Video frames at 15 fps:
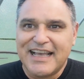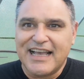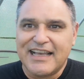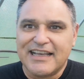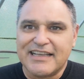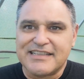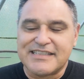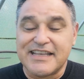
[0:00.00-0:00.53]

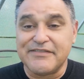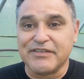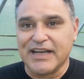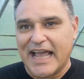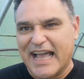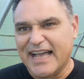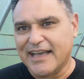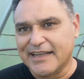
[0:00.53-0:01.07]
it's even
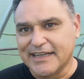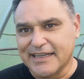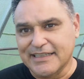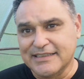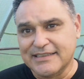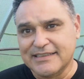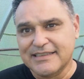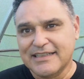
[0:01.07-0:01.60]

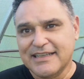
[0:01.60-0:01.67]
harder.